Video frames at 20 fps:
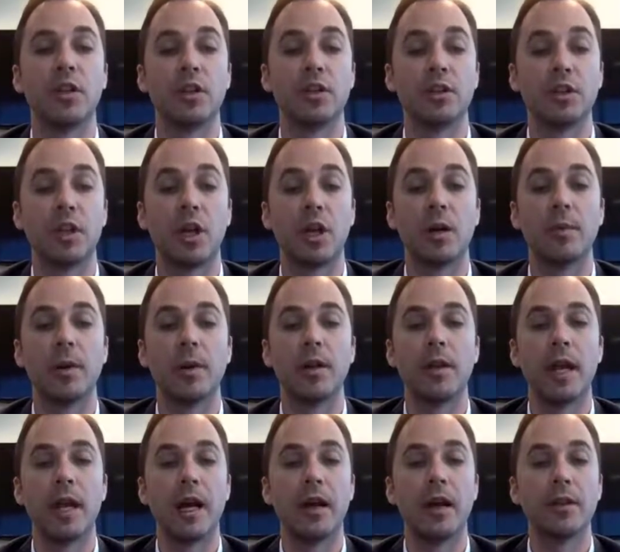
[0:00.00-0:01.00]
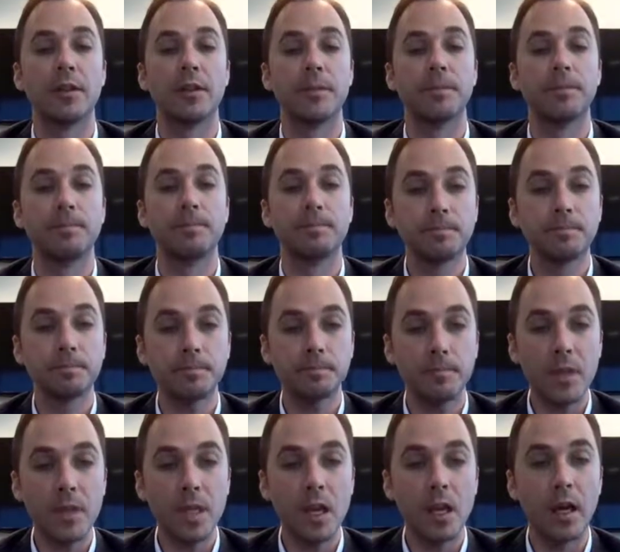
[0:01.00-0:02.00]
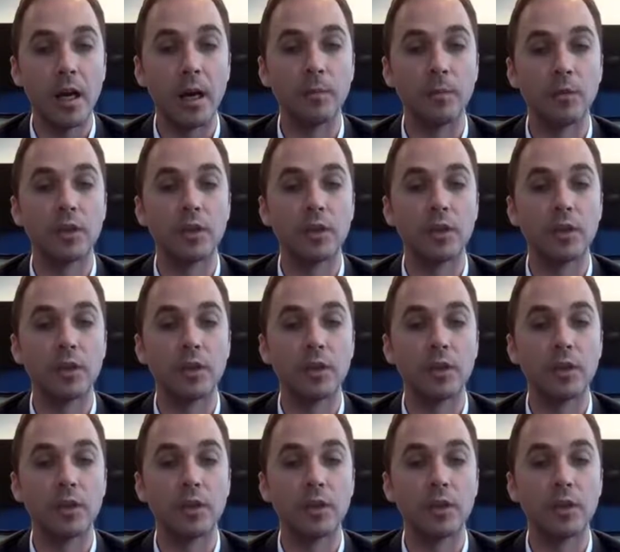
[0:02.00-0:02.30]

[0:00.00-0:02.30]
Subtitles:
I'll talk about that.